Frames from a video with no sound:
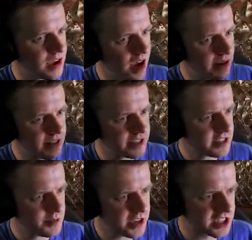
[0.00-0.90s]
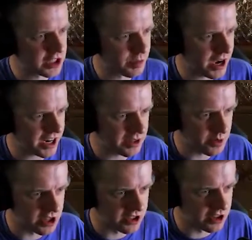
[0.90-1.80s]
I mean, that's to be expected
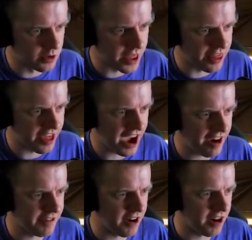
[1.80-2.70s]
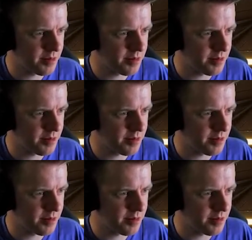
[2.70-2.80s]
when you zoom in that far.